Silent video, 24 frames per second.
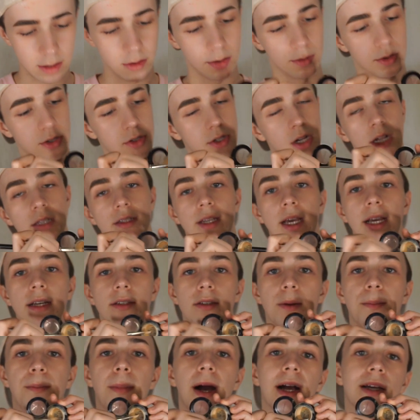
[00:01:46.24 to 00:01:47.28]
So I'm just going to take
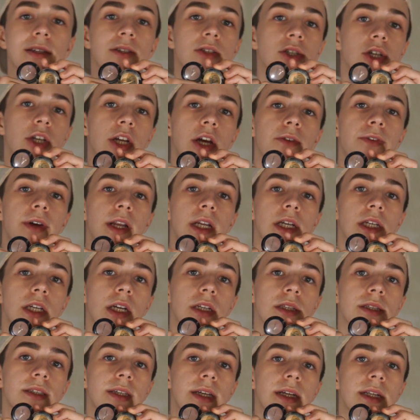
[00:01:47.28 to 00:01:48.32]
some MAC Studio Finish
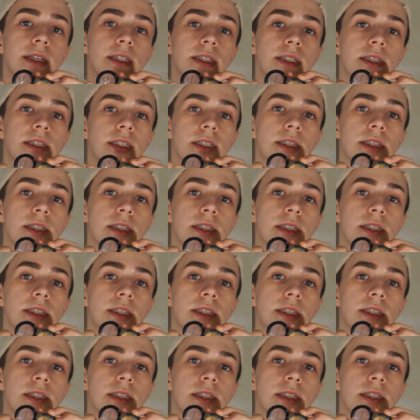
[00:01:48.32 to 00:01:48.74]
Concealer.